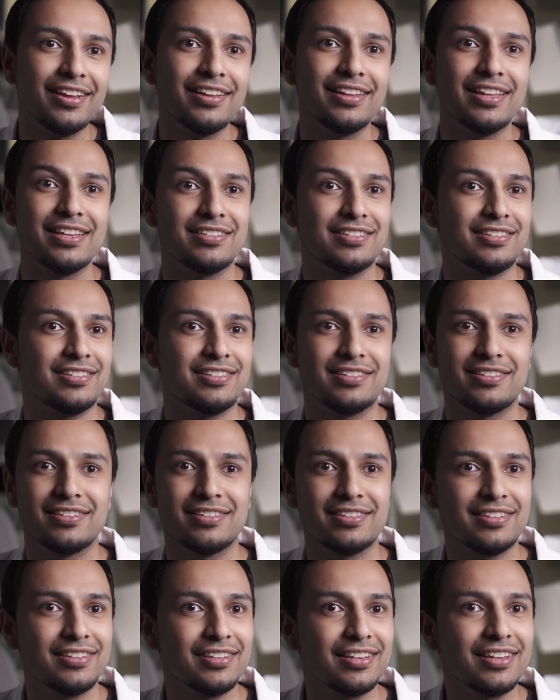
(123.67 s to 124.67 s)

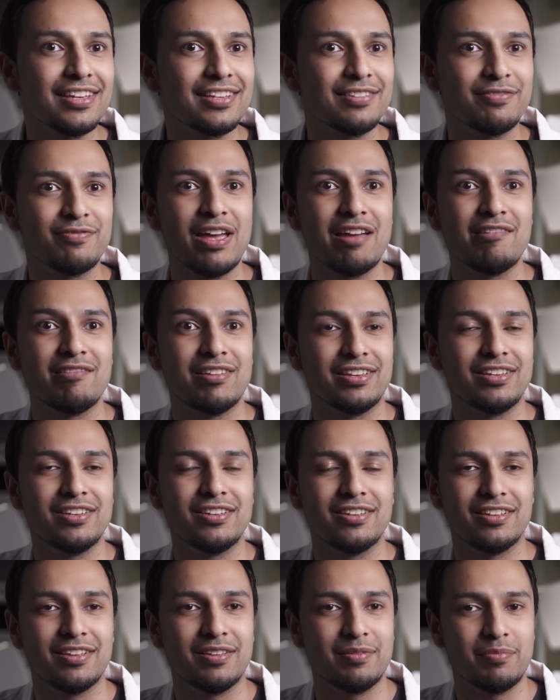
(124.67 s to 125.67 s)

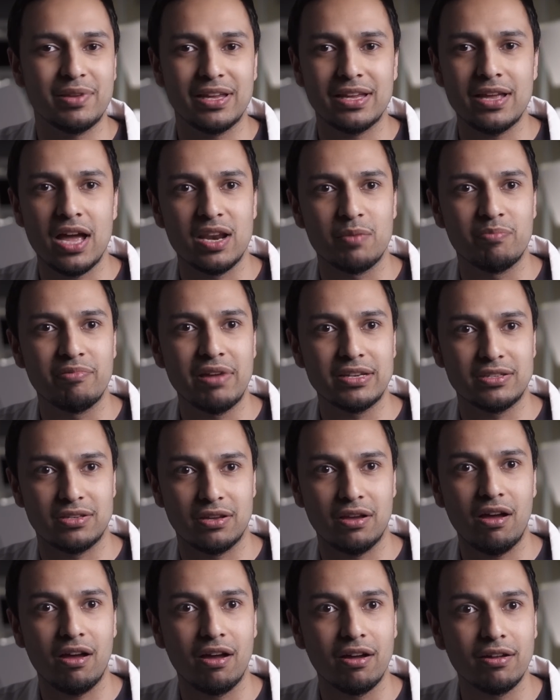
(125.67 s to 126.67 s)
It kind of breaks your
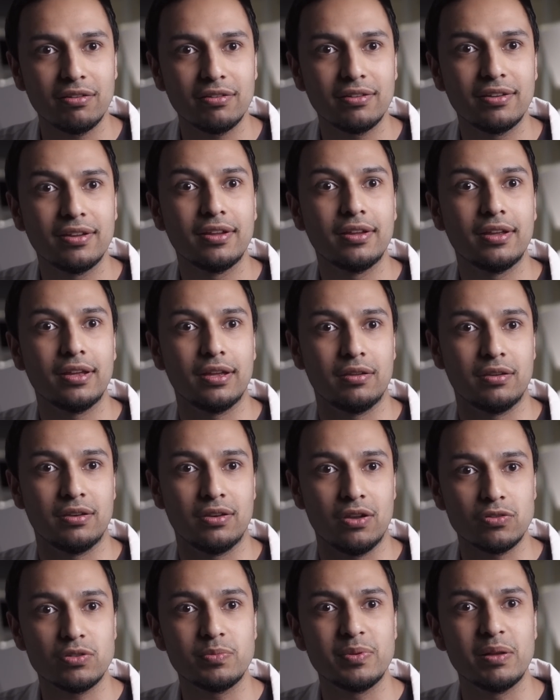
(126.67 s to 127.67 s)
heart, and
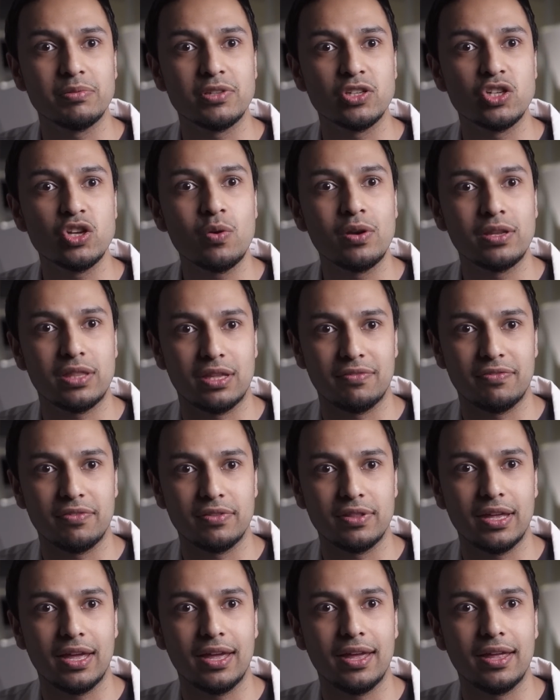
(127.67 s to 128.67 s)
not to be able to do anything for
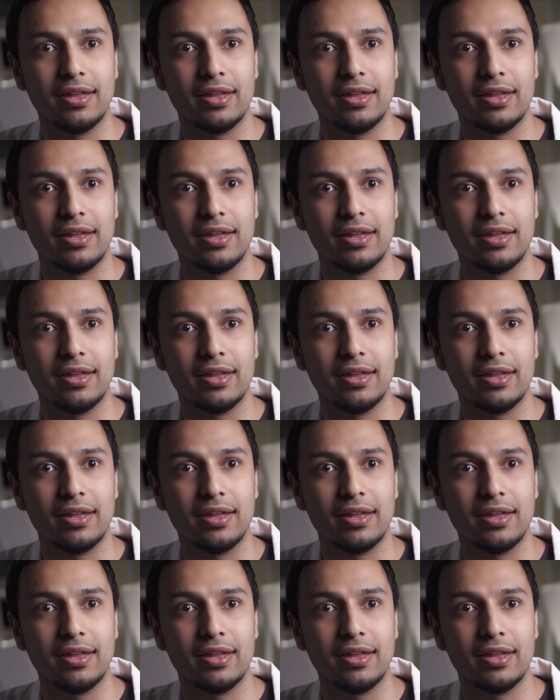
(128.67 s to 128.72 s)
that.